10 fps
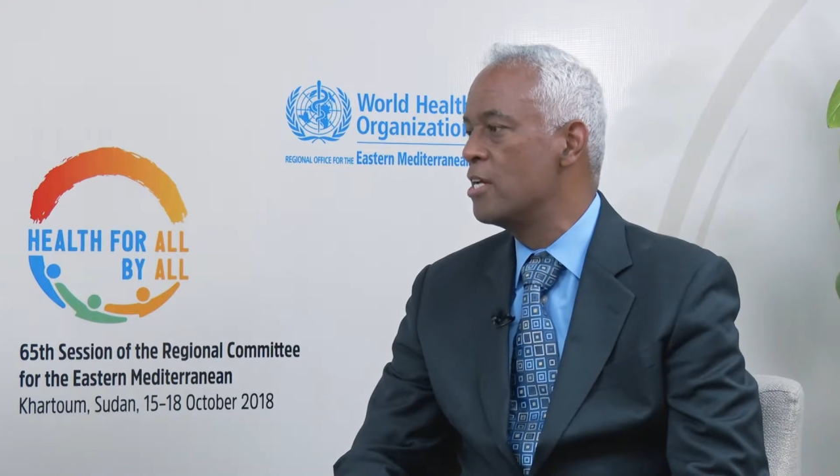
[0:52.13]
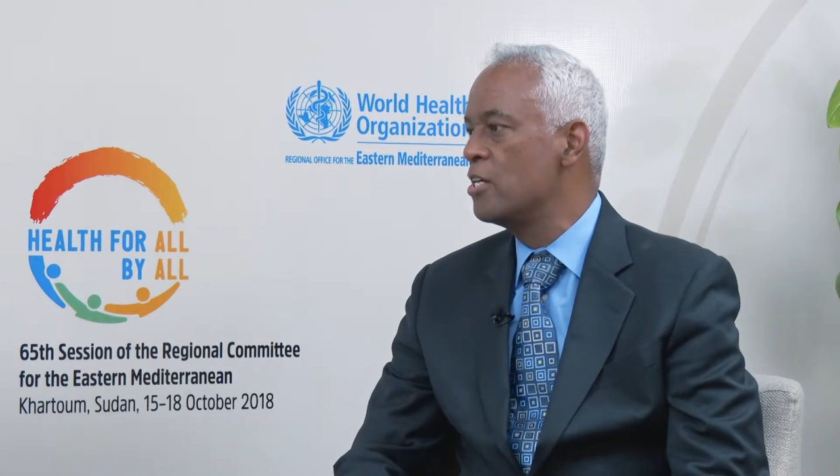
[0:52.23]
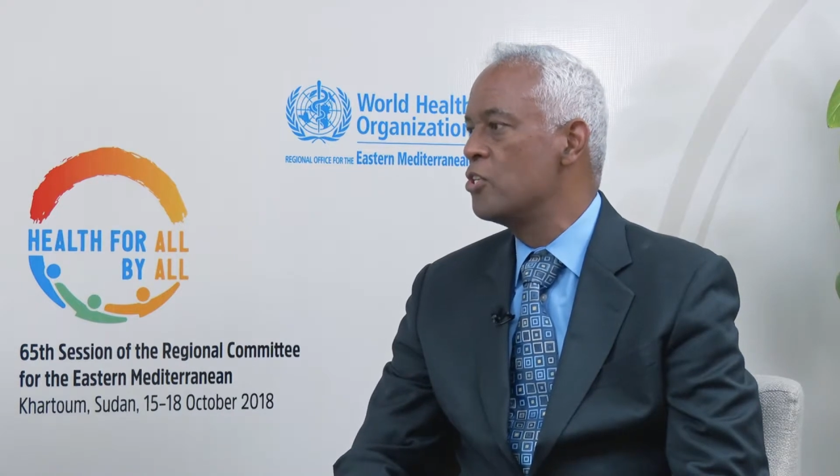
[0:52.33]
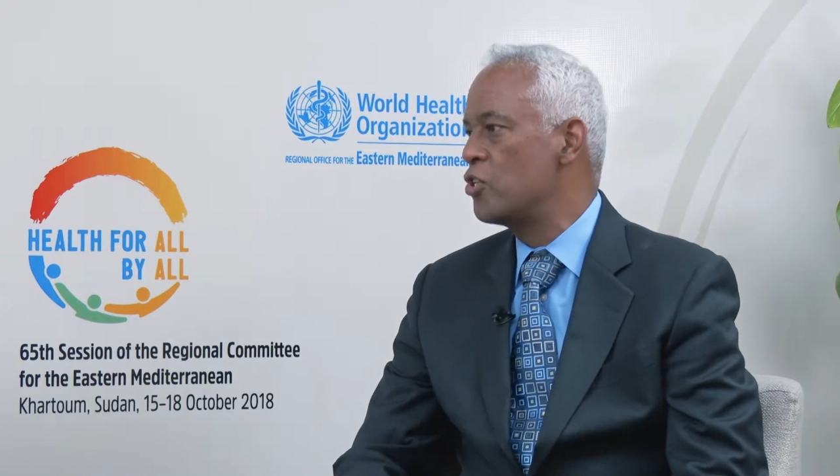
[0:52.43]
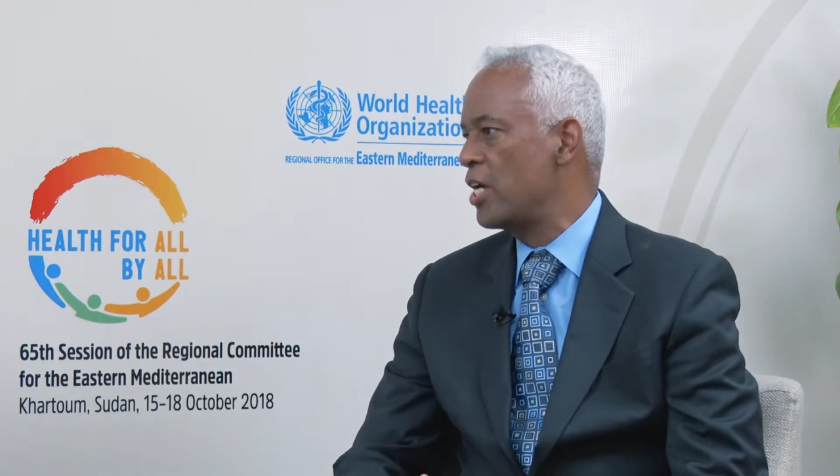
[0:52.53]

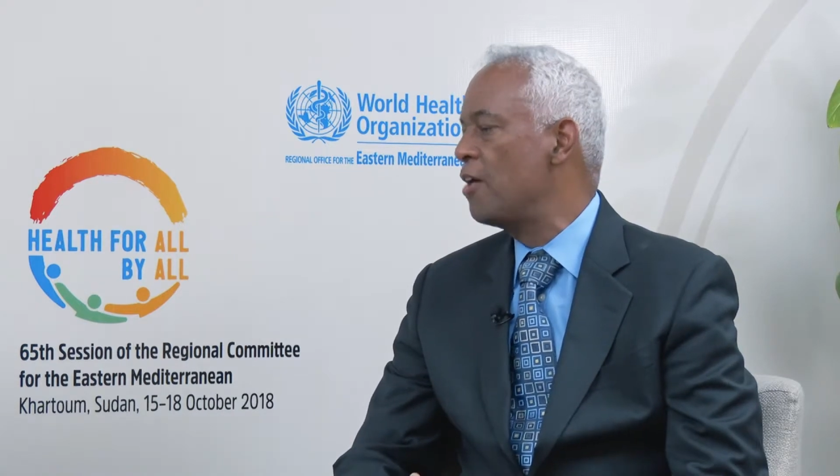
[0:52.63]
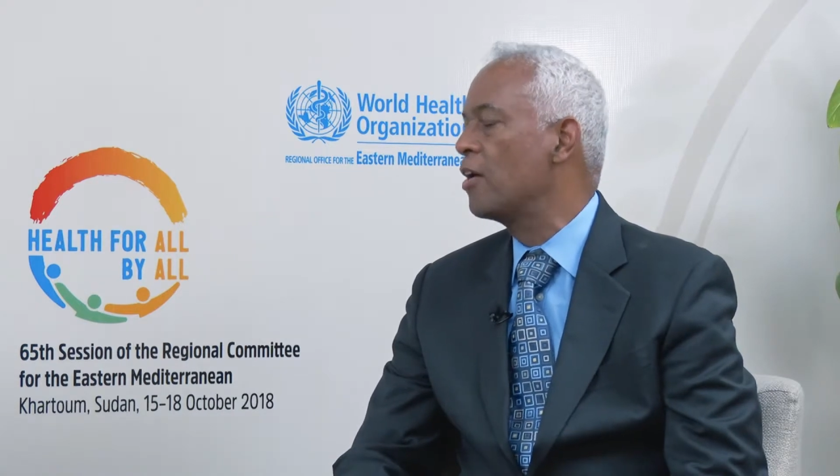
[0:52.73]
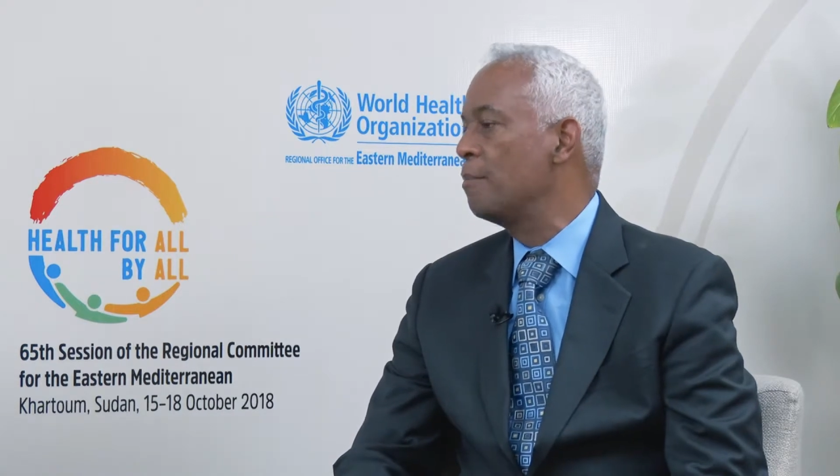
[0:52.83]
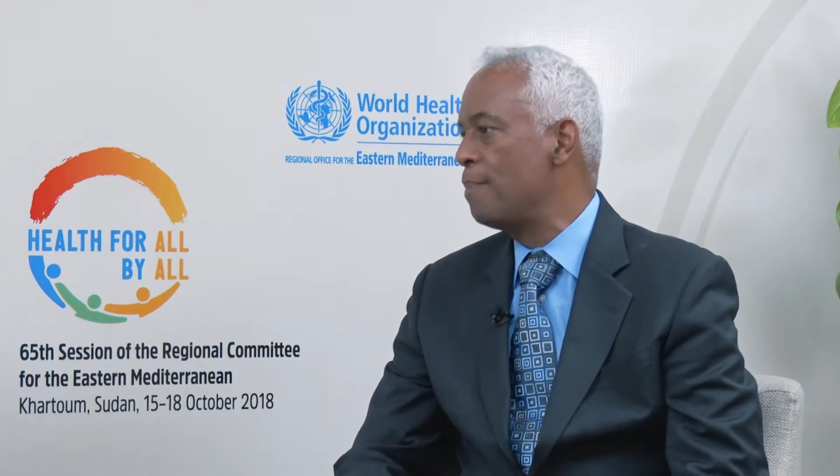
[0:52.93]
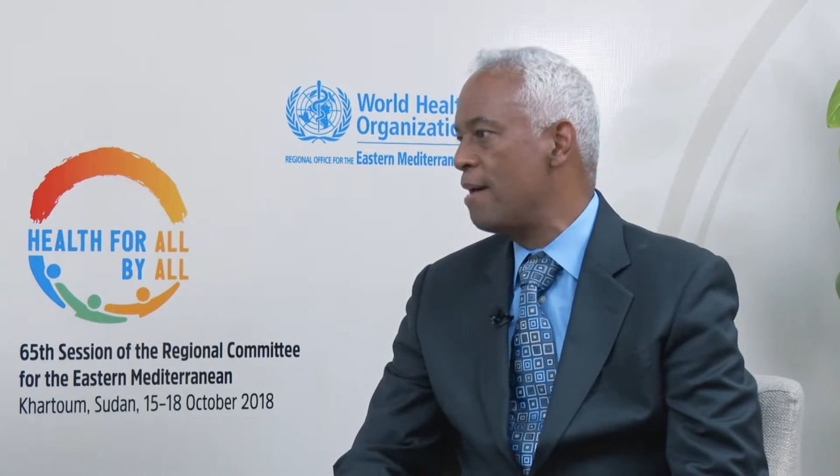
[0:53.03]
share our
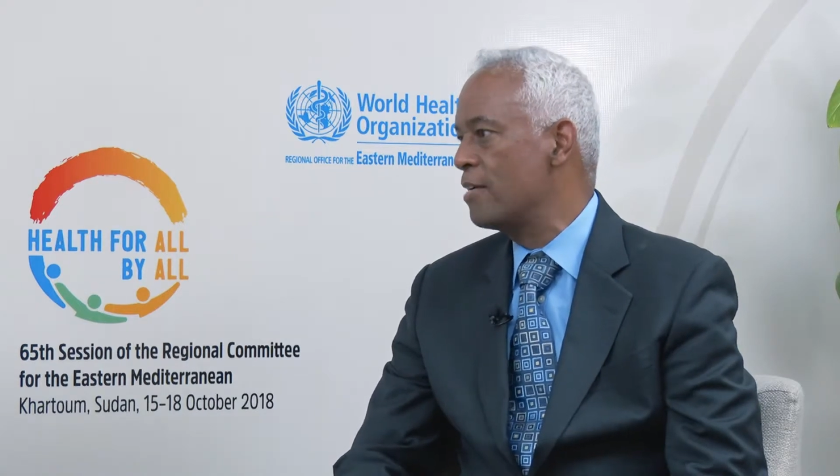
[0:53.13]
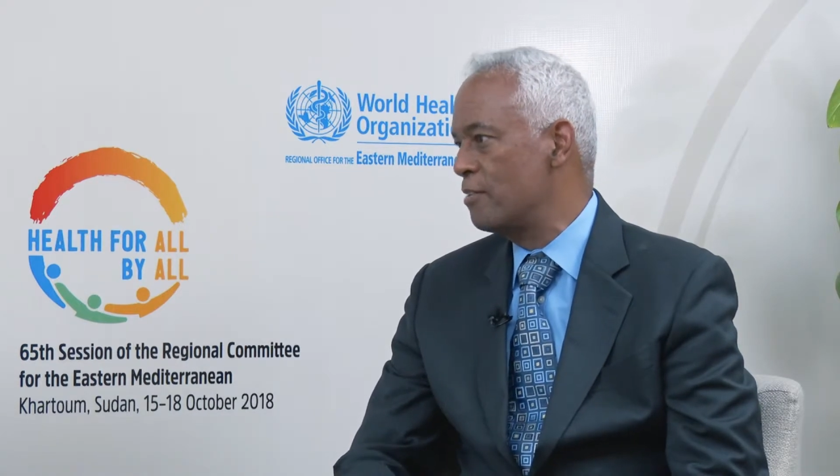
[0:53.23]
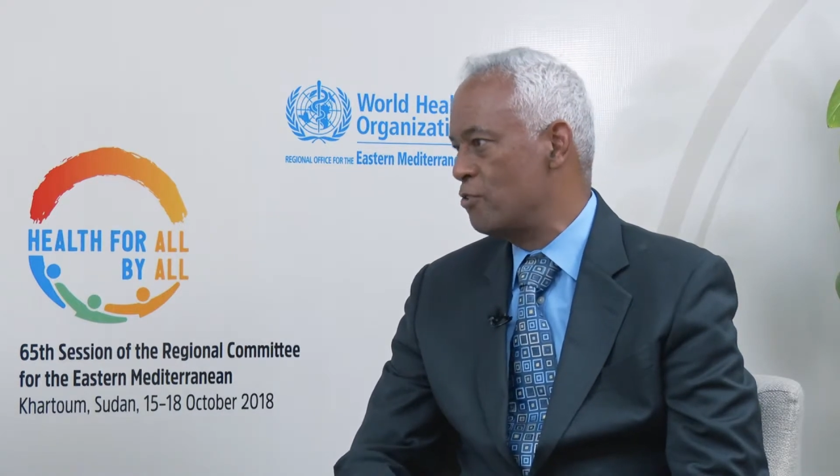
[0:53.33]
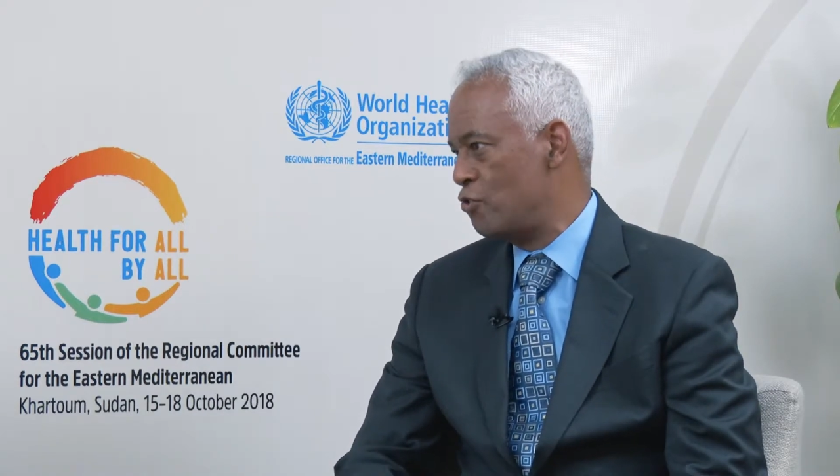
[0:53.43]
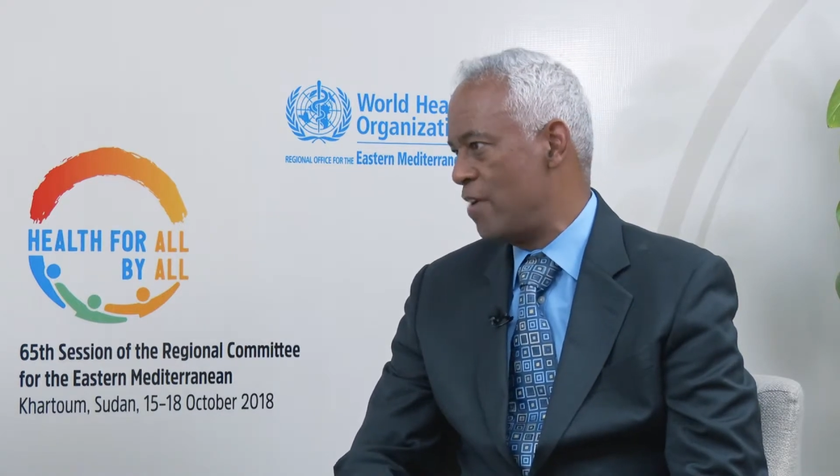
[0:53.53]

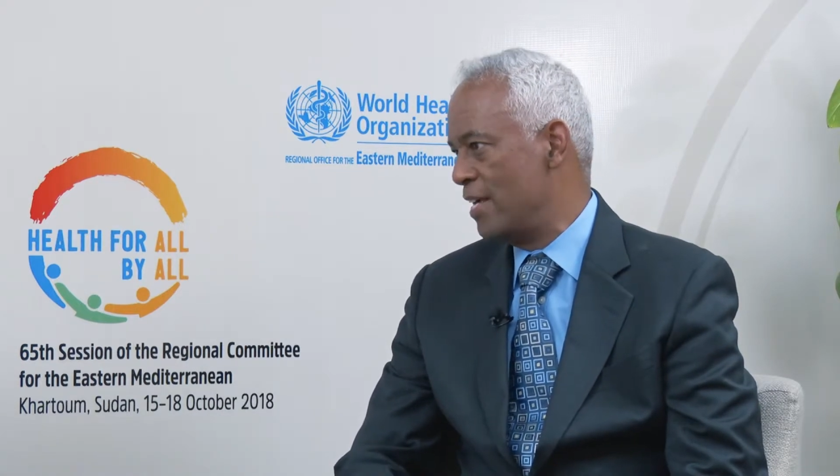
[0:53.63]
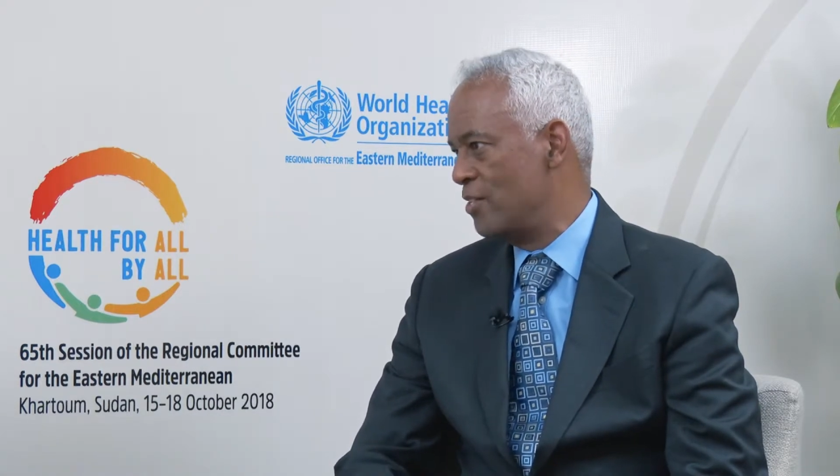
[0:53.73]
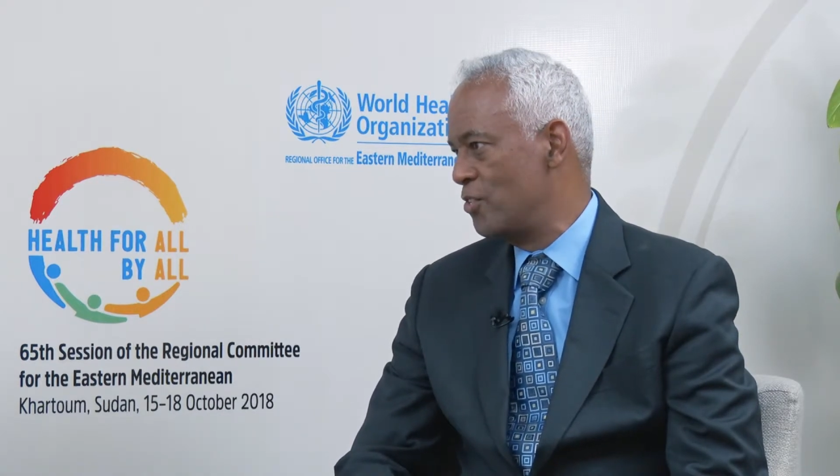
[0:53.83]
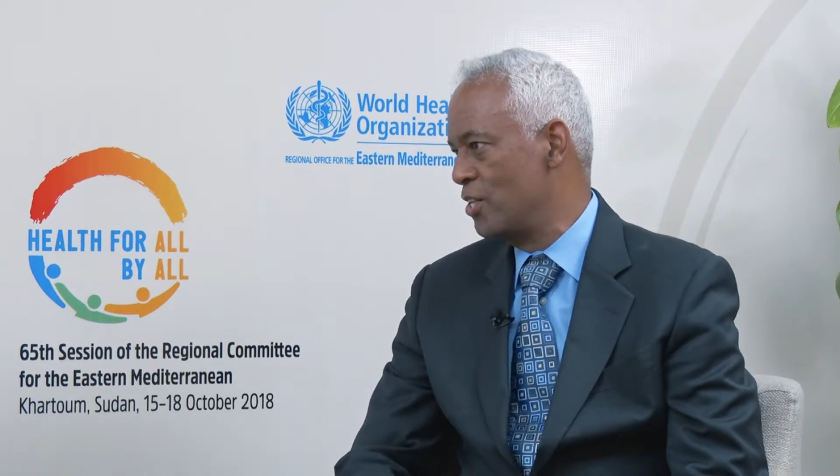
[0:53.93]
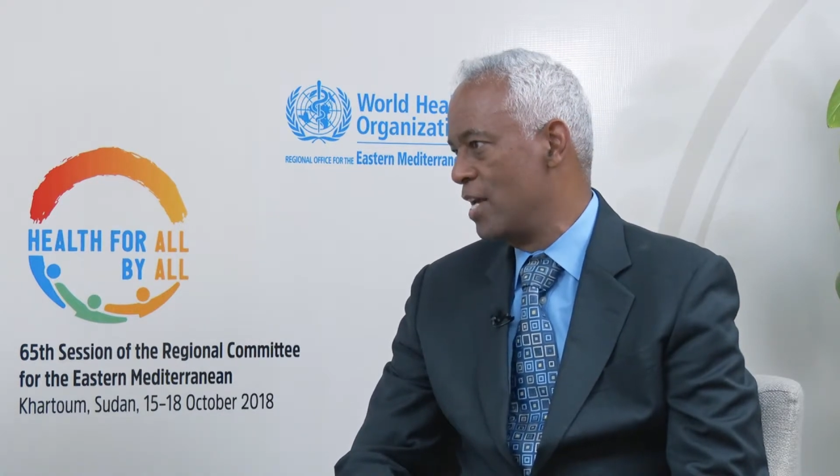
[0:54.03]
comparative
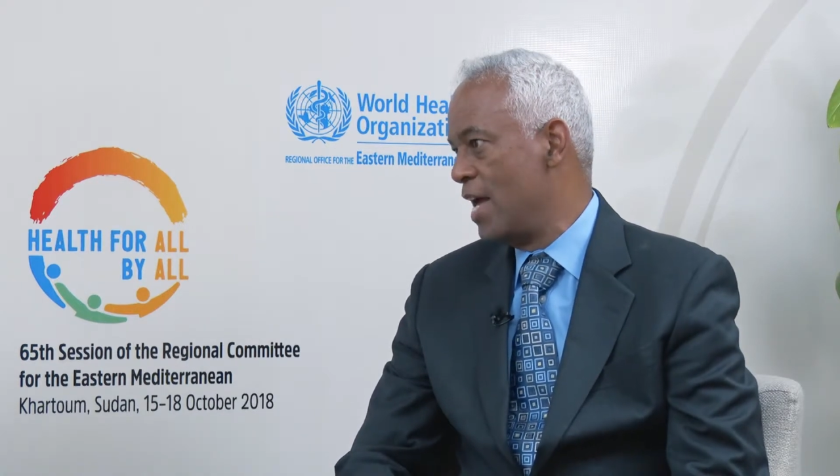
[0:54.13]
strengths?